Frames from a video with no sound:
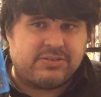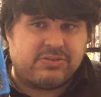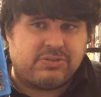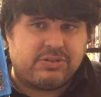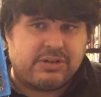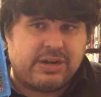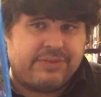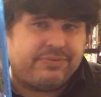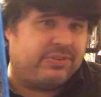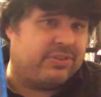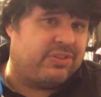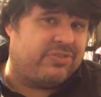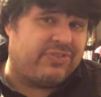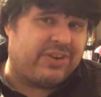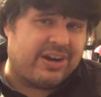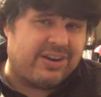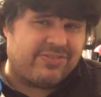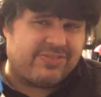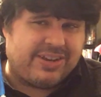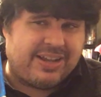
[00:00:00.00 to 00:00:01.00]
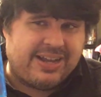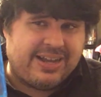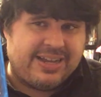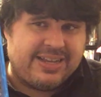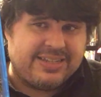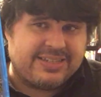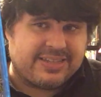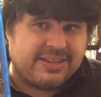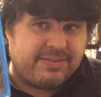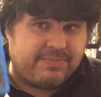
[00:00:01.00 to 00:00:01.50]
Grave of the
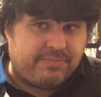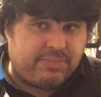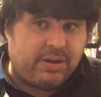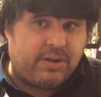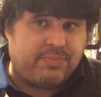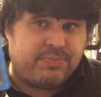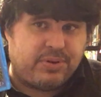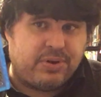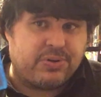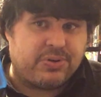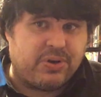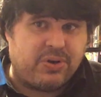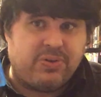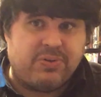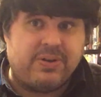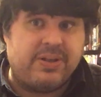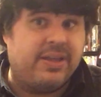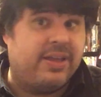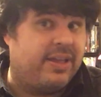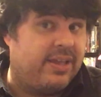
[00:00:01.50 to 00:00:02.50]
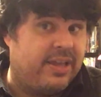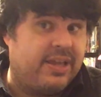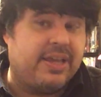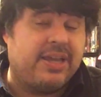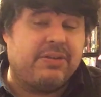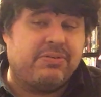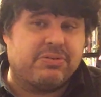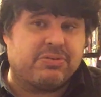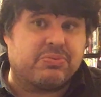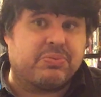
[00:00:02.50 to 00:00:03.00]
Fireflies and Pompo,
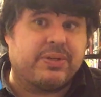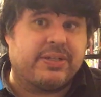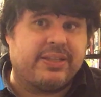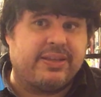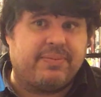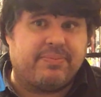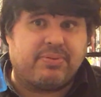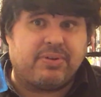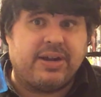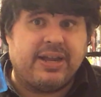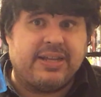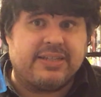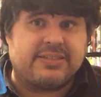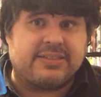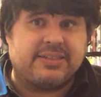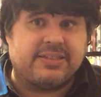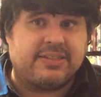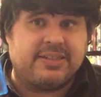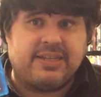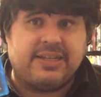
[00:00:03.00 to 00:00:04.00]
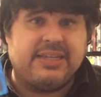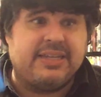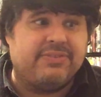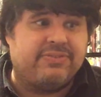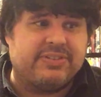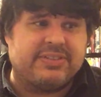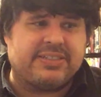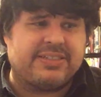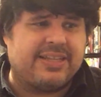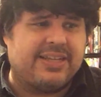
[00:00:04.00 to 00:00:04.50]
he was really impressed, and he
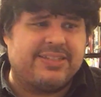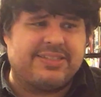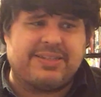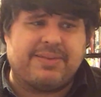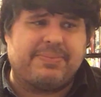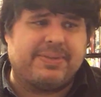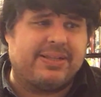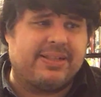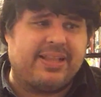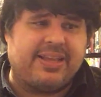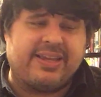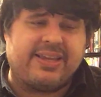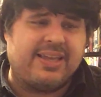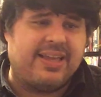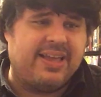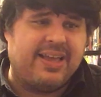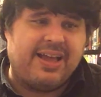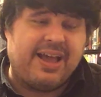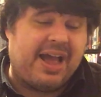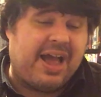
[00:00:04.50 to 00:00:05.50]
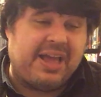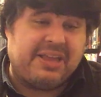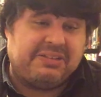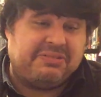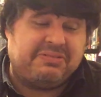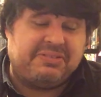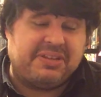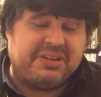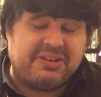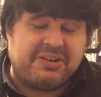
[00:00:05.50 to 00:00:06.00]
even said something like, "I
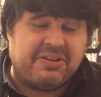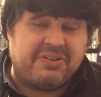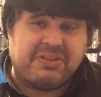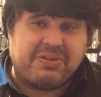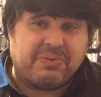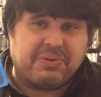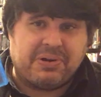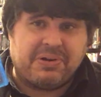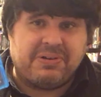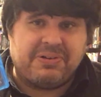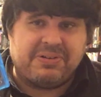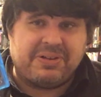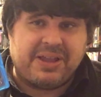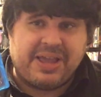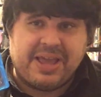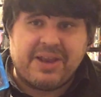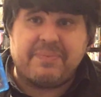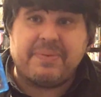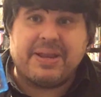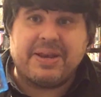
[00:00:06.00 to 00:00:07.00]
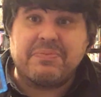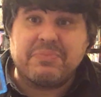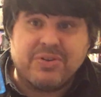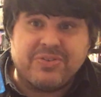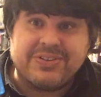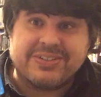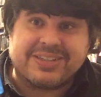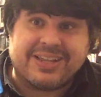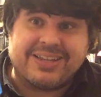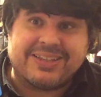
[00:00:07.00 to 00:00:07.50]
didn't know there were animated
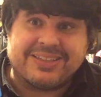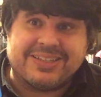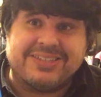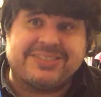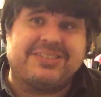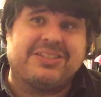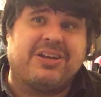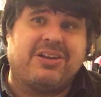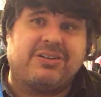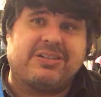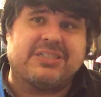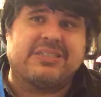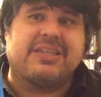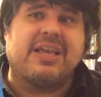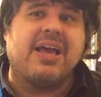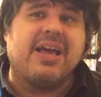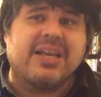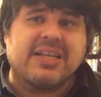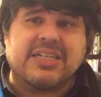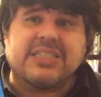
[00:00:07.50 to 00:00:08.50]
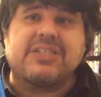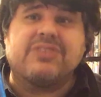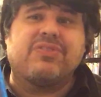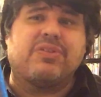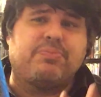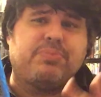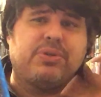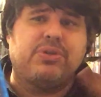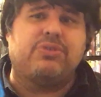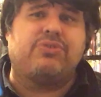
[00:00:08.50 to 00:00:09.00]
movies like this," you know, because of
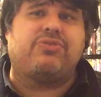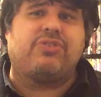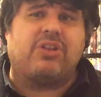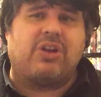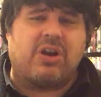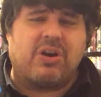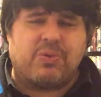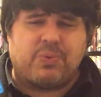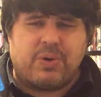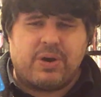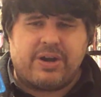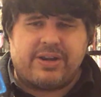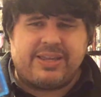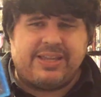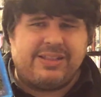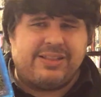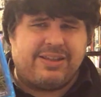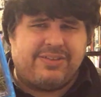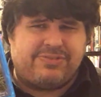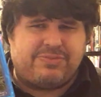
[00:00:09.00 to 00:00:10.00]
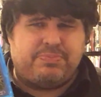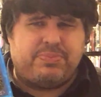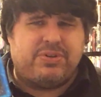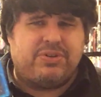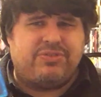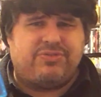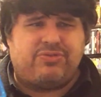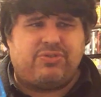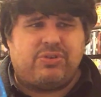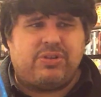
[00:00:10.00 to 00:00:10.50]
the beautiful artwork. He loves
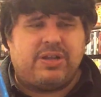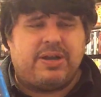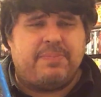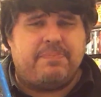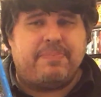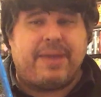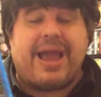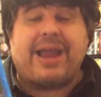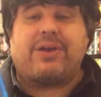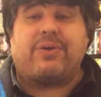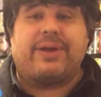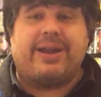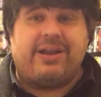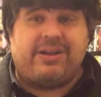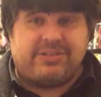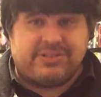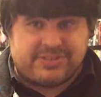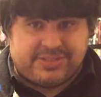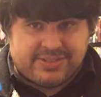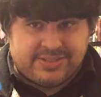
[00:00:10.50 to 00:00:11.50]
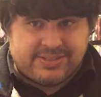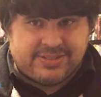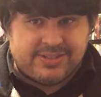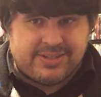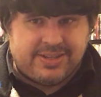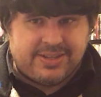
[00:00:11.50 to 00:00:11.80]
beautiful backgrounds.